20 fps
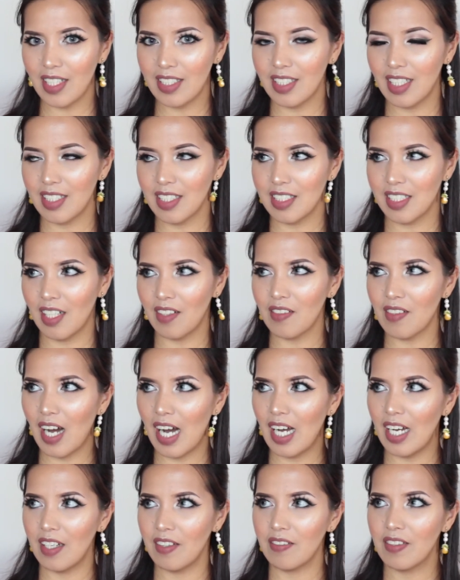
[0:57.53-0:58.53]
and then it
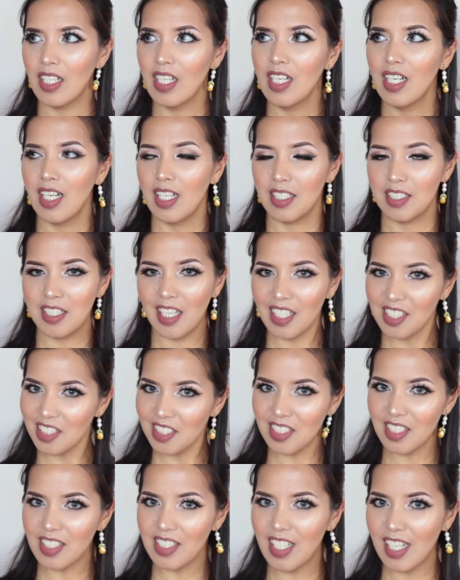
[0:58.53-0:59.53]
arrived
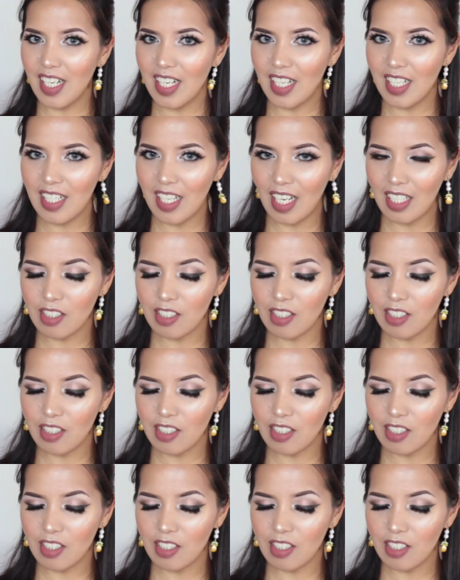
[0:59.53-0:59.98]
yesterday,